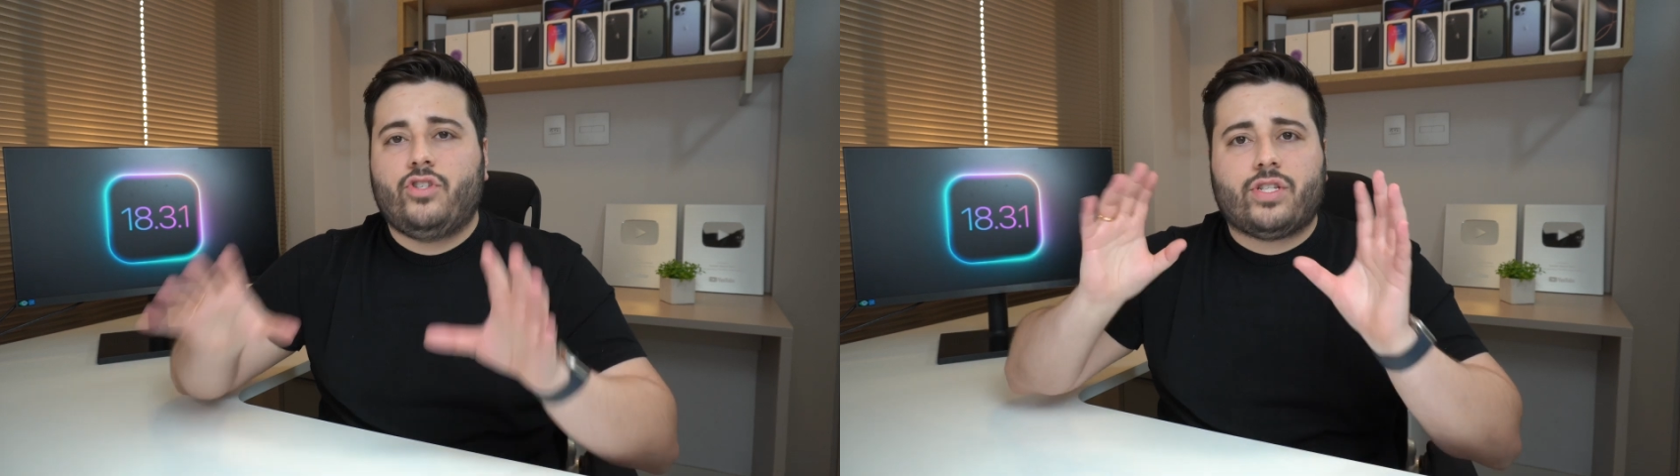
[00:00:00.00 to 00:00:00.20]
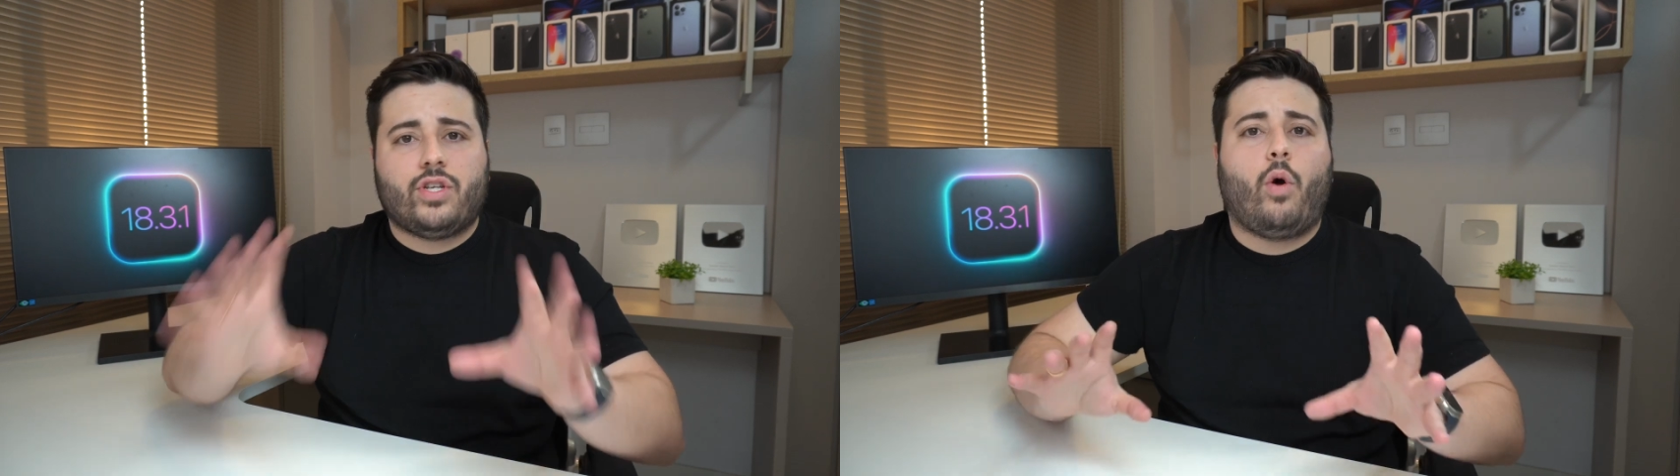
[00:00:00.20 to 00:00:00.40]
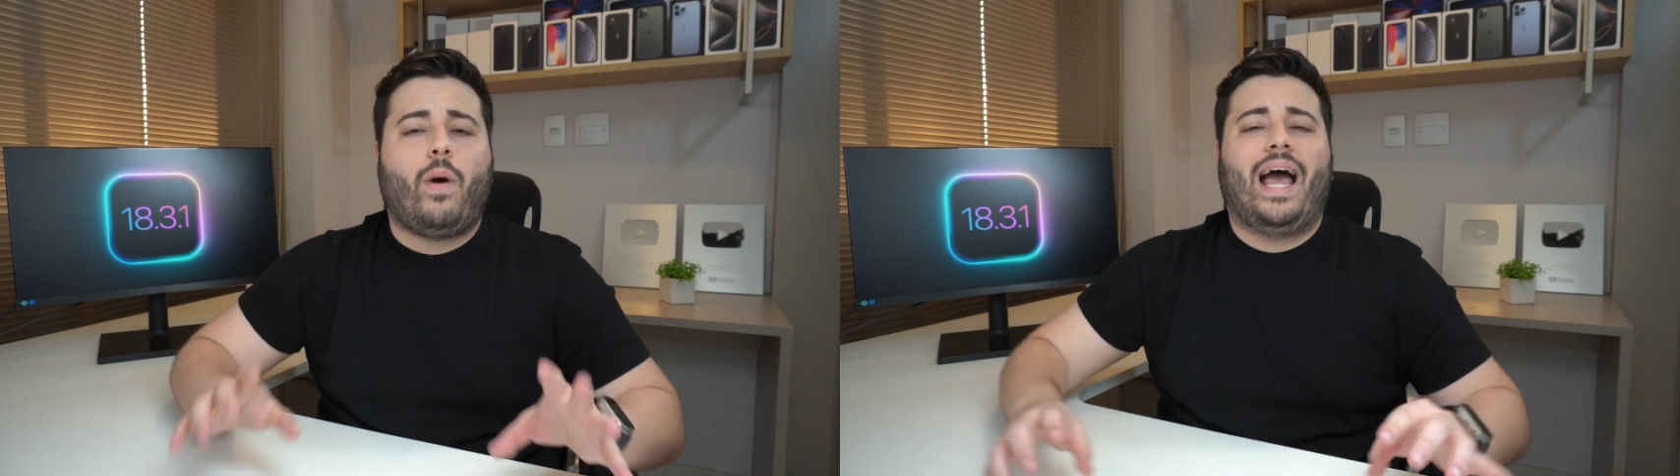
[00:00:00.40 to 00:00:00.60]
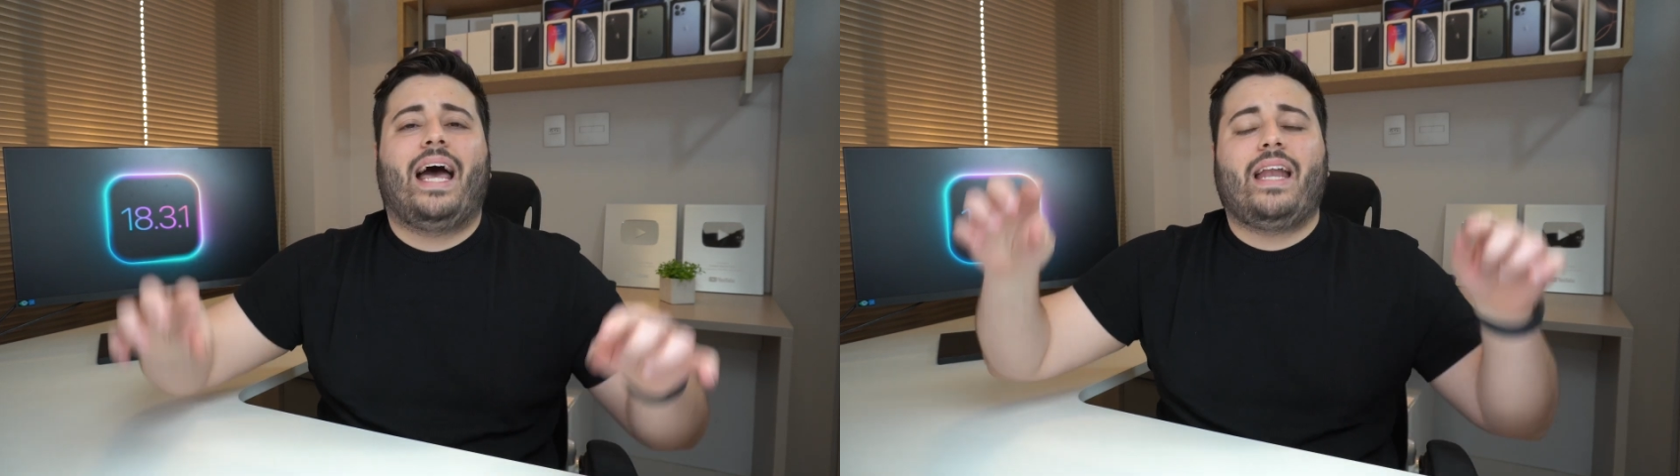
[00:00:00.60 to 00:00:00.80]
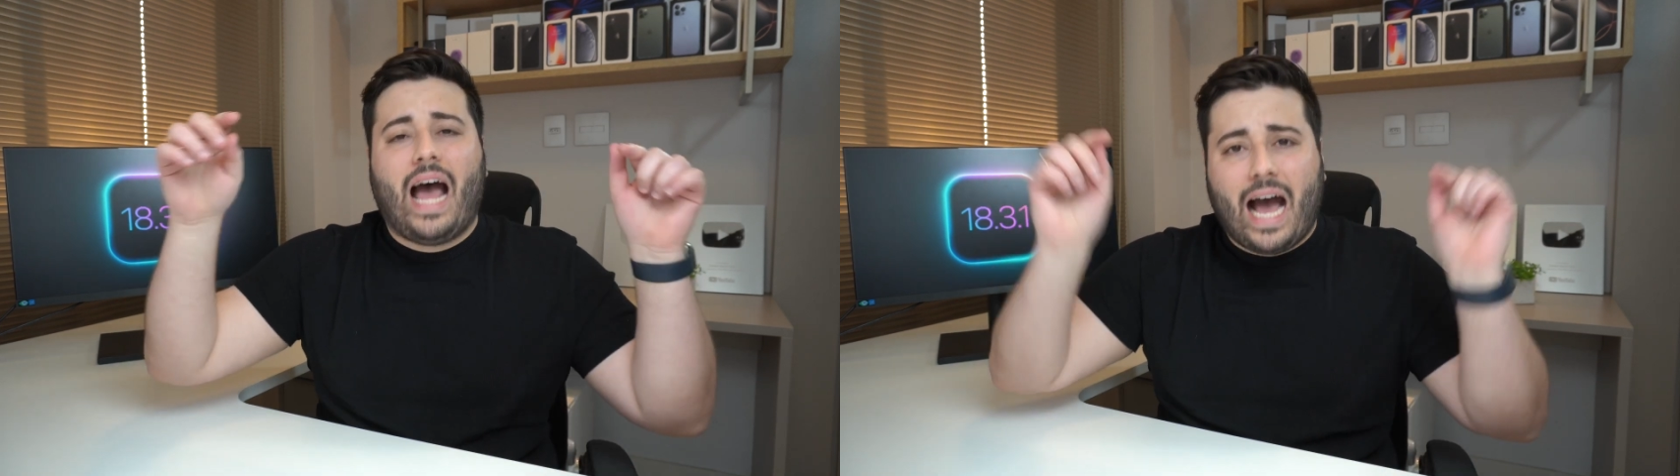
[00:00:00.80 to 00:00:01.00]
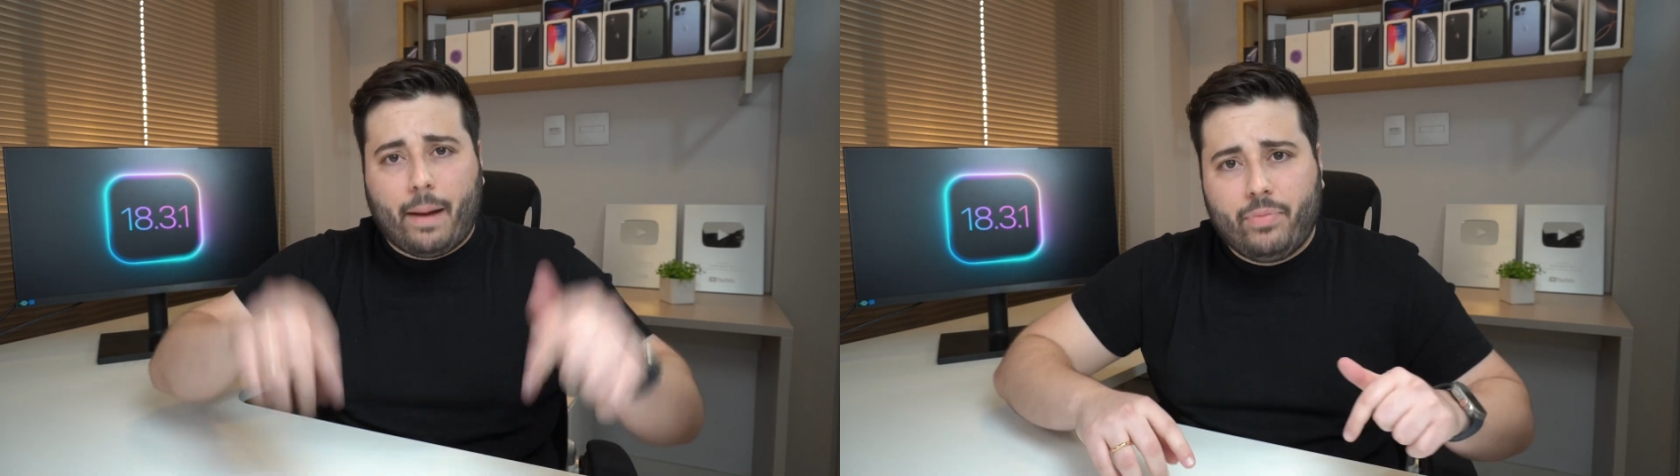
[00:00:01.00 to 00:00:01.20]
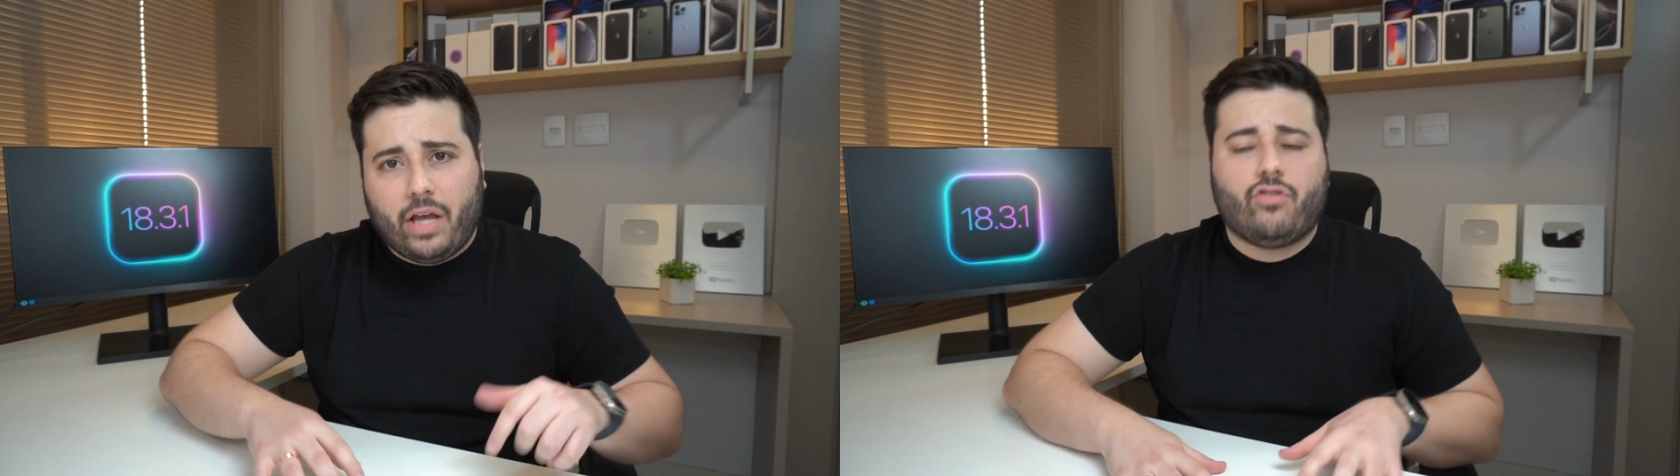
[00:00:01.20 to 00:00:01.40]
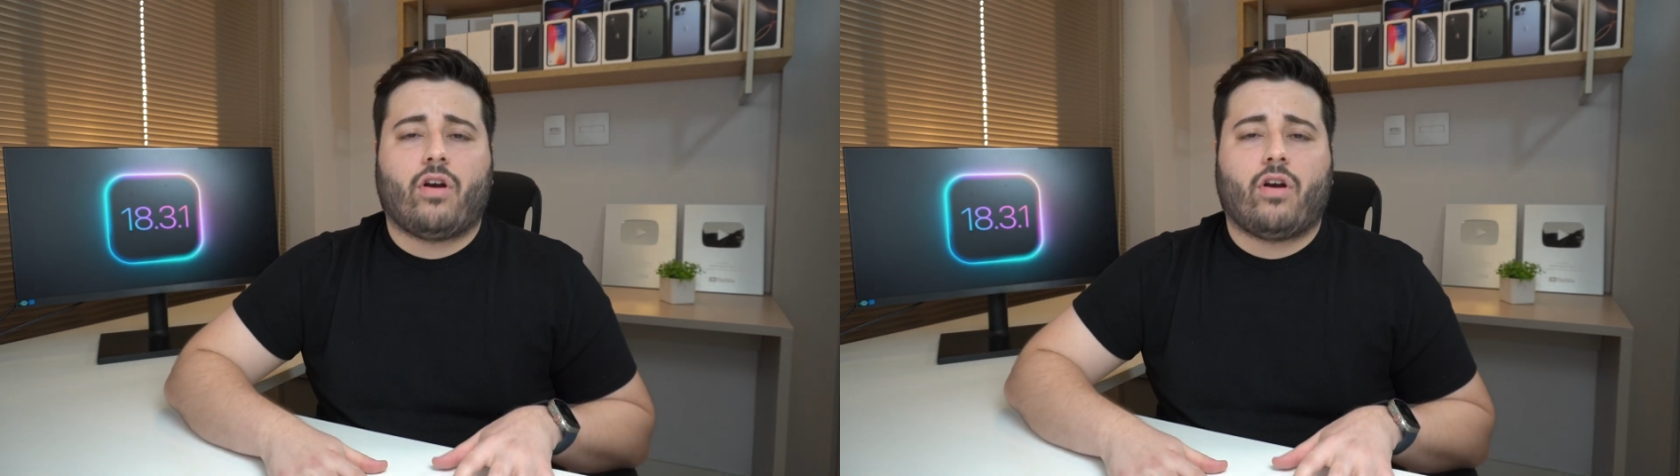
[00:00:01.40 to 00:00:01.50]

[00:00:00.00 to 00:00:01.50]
Just go ahead, update